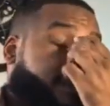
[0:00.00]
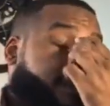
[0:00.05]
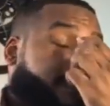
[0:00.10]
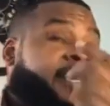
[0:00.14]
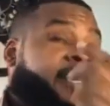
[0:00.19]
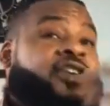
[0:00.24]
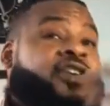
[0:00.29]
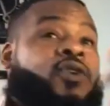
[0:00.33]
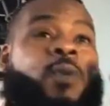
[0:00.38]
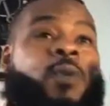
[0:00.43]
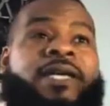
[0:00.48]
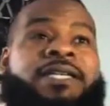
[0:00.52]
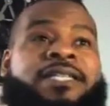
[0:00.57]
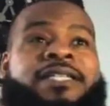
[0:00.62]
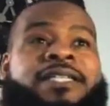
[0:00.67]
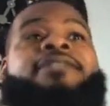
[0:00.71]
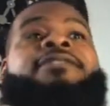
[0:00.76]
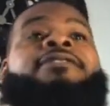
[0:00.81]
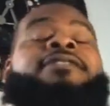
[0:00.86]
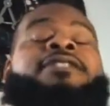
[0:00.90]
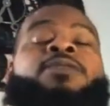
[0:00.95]
than the
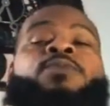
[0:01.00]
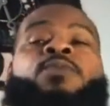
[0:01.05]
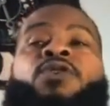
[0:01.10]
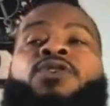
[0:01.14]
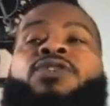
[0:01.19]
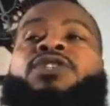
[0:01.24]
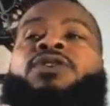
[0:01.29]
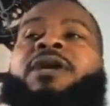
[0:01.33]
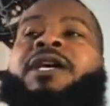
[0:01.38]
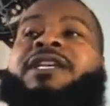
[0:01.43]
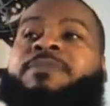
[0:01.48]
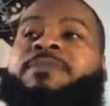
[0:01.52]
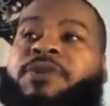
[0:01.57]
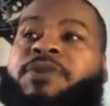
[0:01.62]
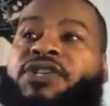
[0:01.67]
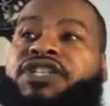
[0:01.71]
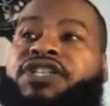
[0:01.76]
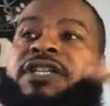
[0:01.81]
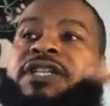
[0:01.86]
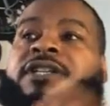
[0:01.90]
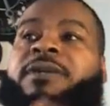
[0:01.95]
Westerners, more so,
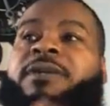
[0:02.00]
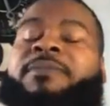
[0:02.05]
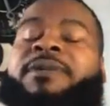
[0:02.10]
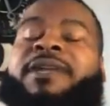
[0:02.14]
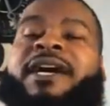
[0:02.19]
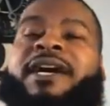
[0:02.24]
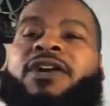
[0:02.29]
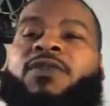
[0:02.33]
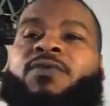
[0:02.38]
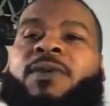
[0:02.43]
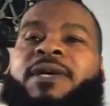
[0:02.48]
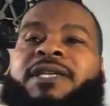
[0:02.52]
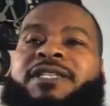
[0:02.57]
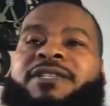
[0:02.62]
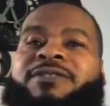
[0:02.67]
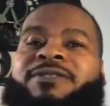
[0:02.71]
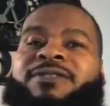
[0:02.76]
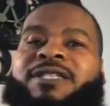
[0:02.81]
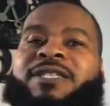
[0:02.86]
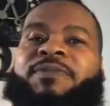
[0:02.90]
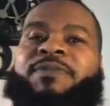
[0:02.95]
especially the Black
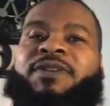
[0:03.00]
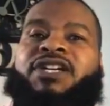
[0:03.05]
Westerners,